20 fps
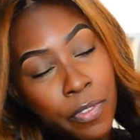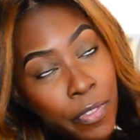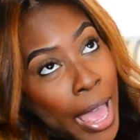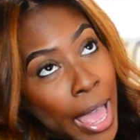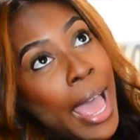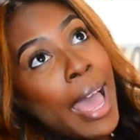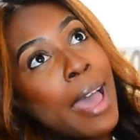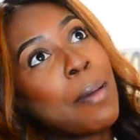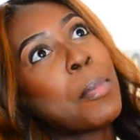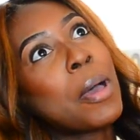
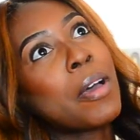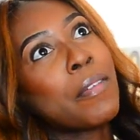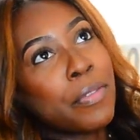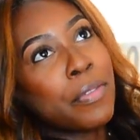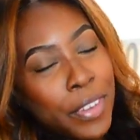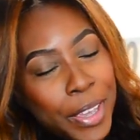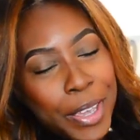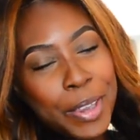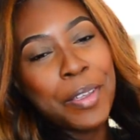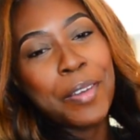Fab
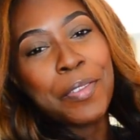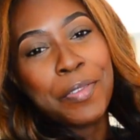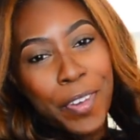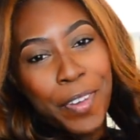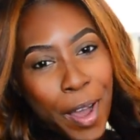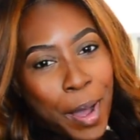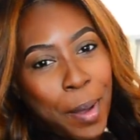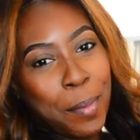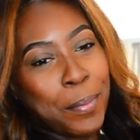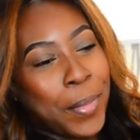Fit
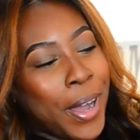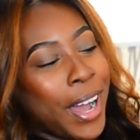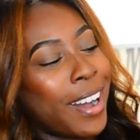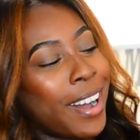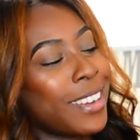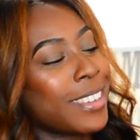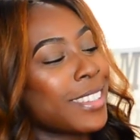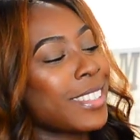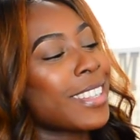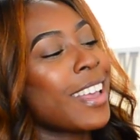Fun
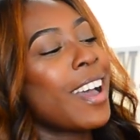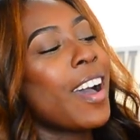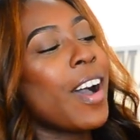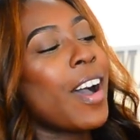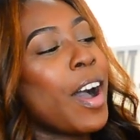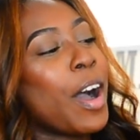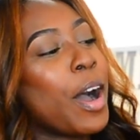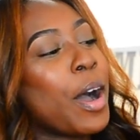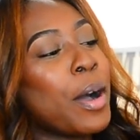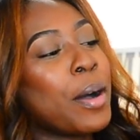Box.
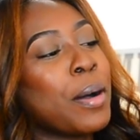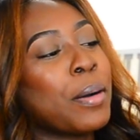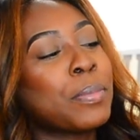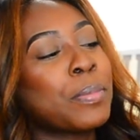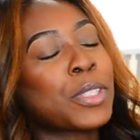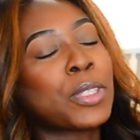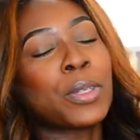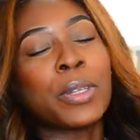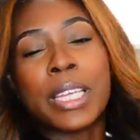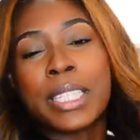
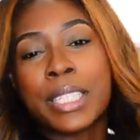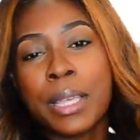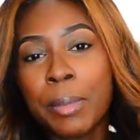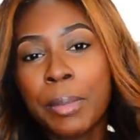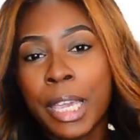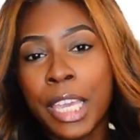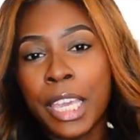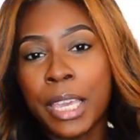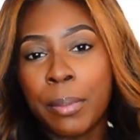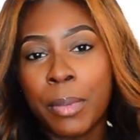Um, so they sent
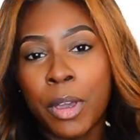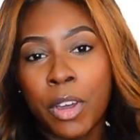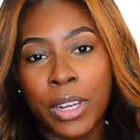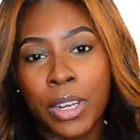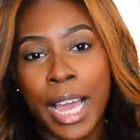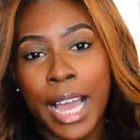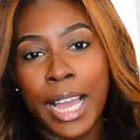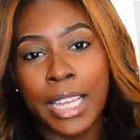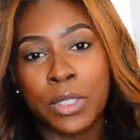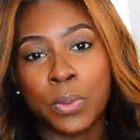me an email
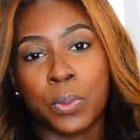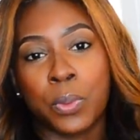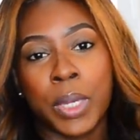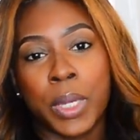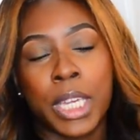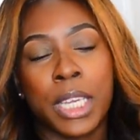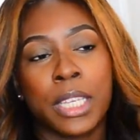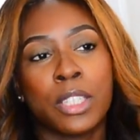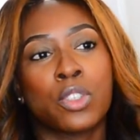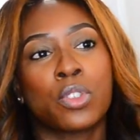last
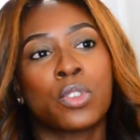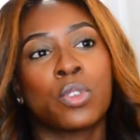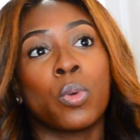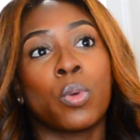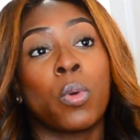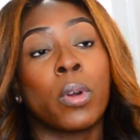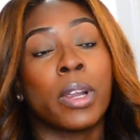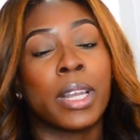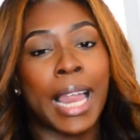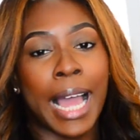week to,
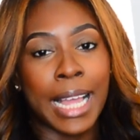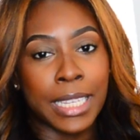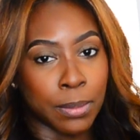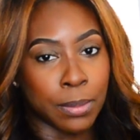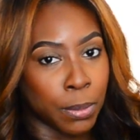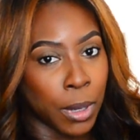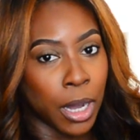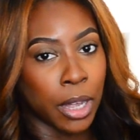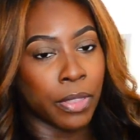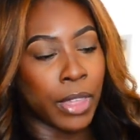or
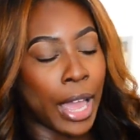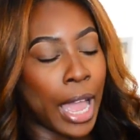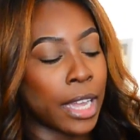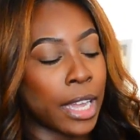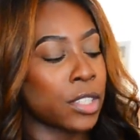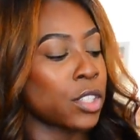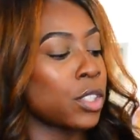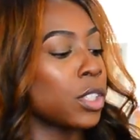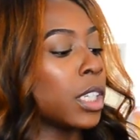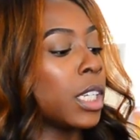last month
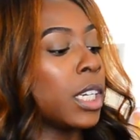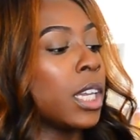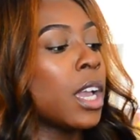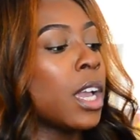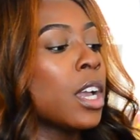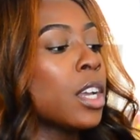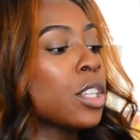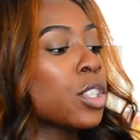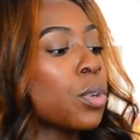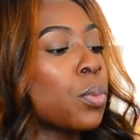actually
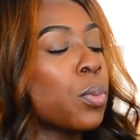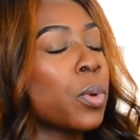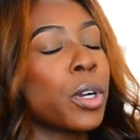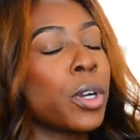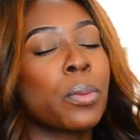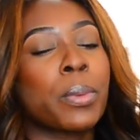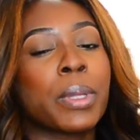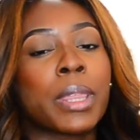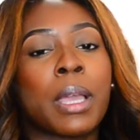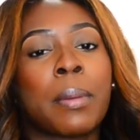to
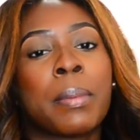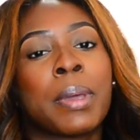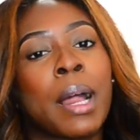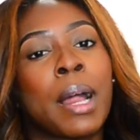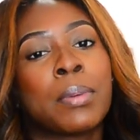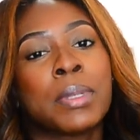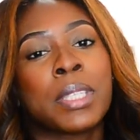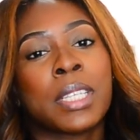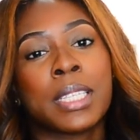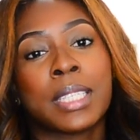work with them and
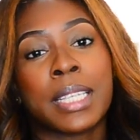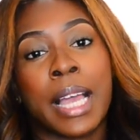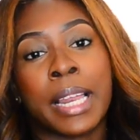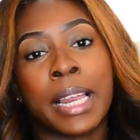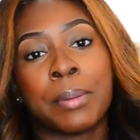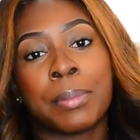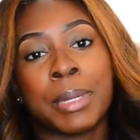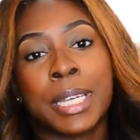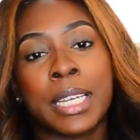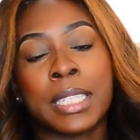I was
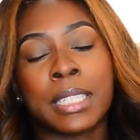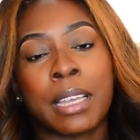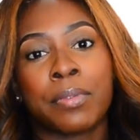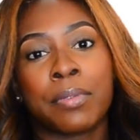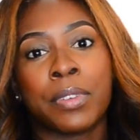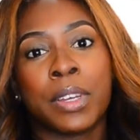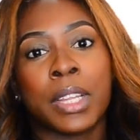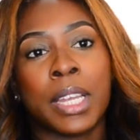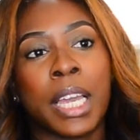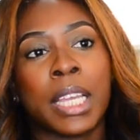excited because I
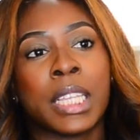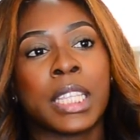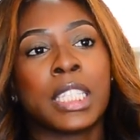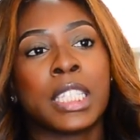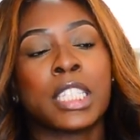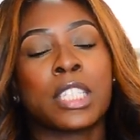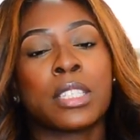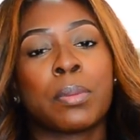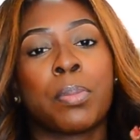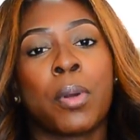feel like
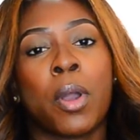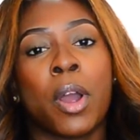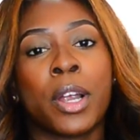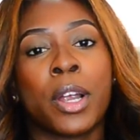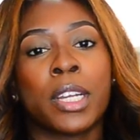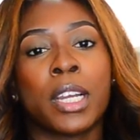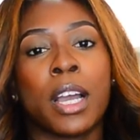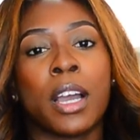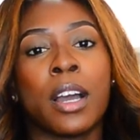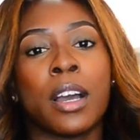this is a
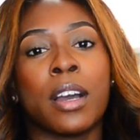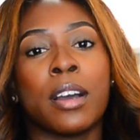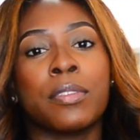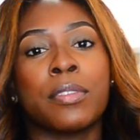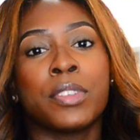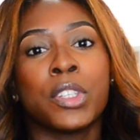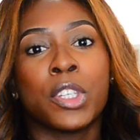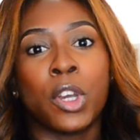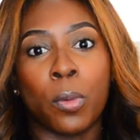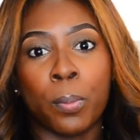part
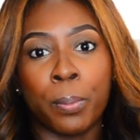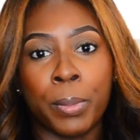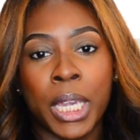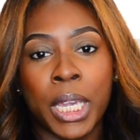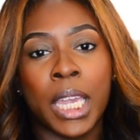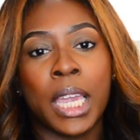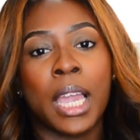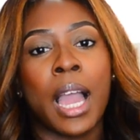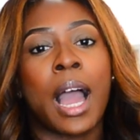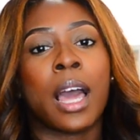of, you know,
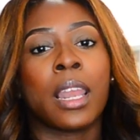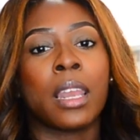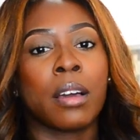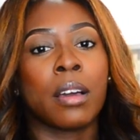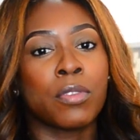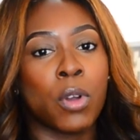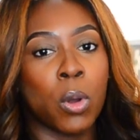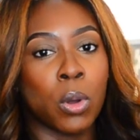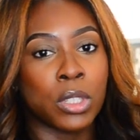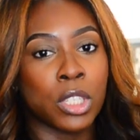me. I
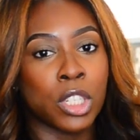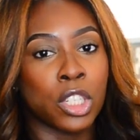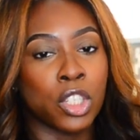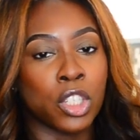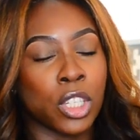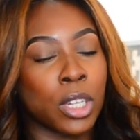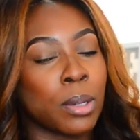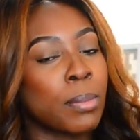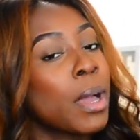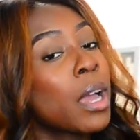love going to the
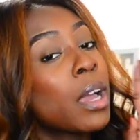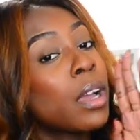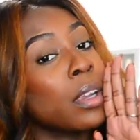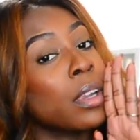gym.